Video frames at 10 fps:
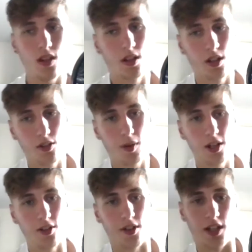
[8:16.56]
as well
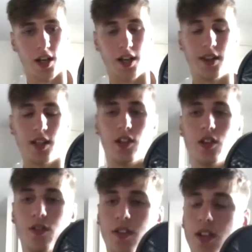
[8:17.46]
as the things you
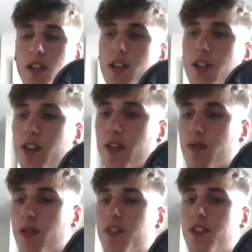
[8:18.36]
do in
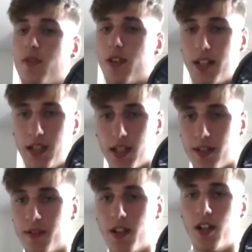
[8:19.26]
general off season, like
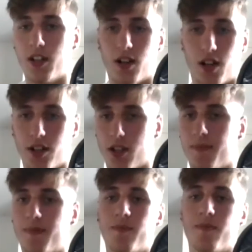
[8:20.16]
eating, cardio,
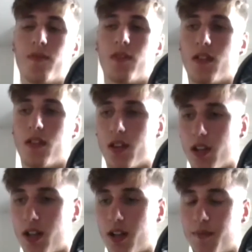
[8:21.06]

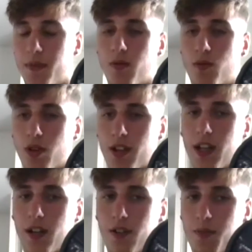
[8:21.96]
and working
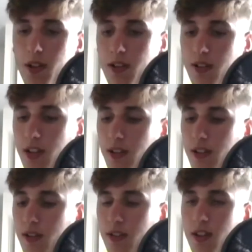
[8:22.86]
out, as Parker says.
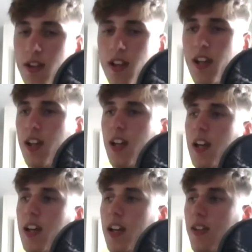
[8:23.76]
So
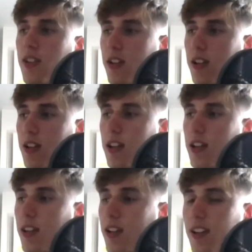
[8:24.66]
it's
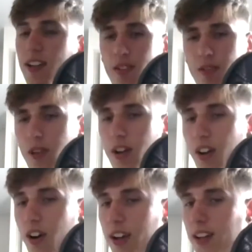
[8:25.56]
a very
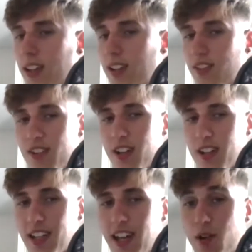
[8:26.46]
hard thing to kind of
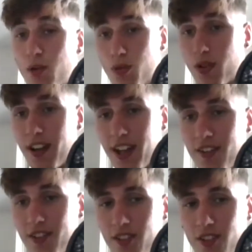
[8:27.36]
get all of that
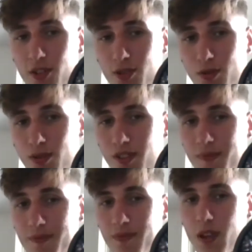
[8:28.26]
onto your socials,
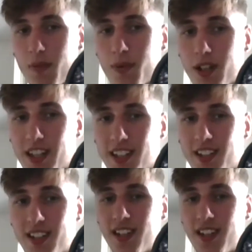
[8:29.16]
but like